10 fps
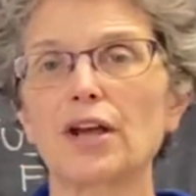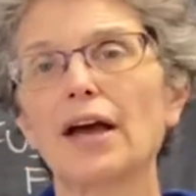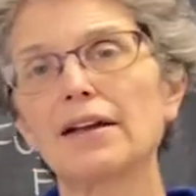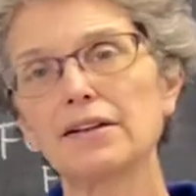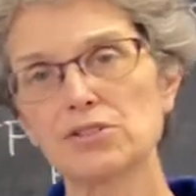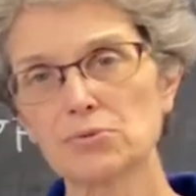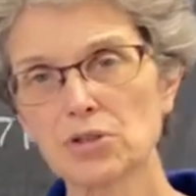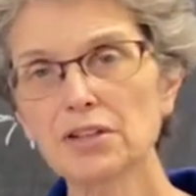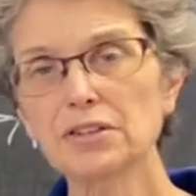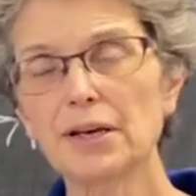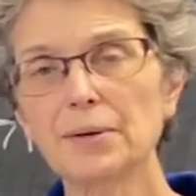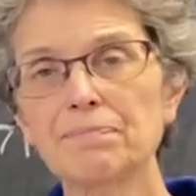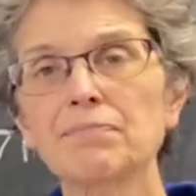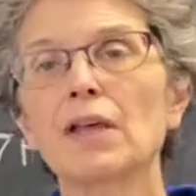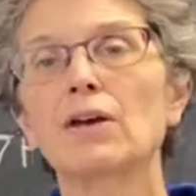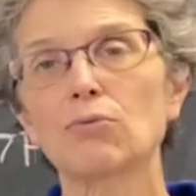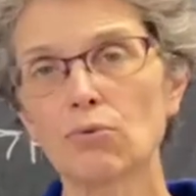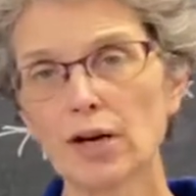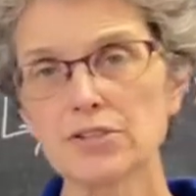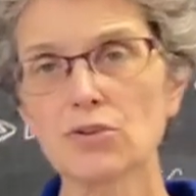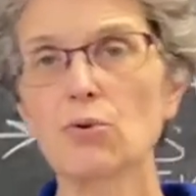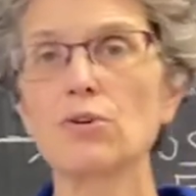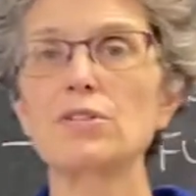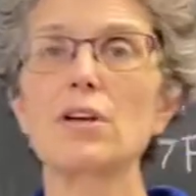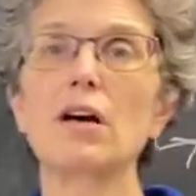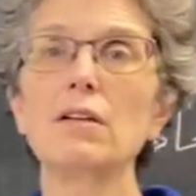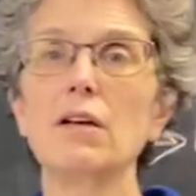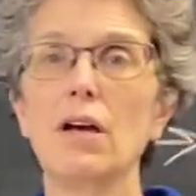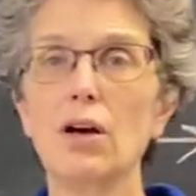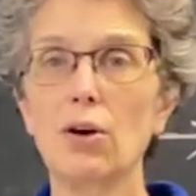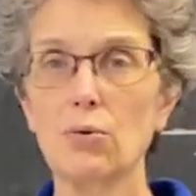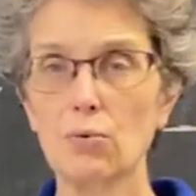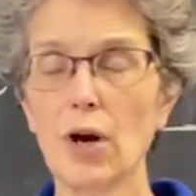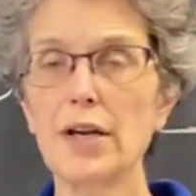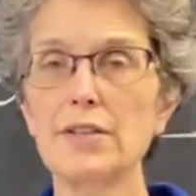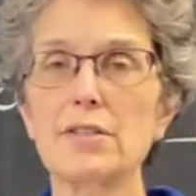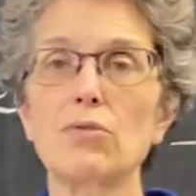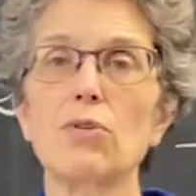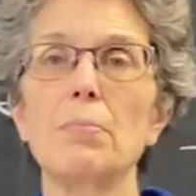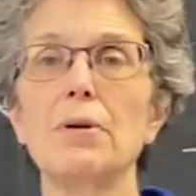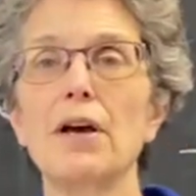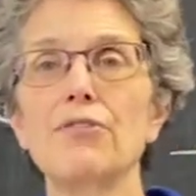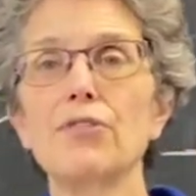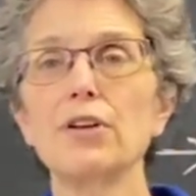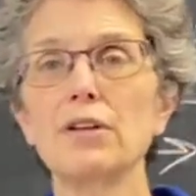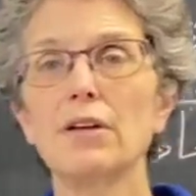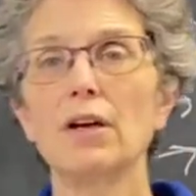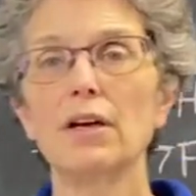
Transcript: cat. And as a result then, rise in cortisol, rise in norepinephrine,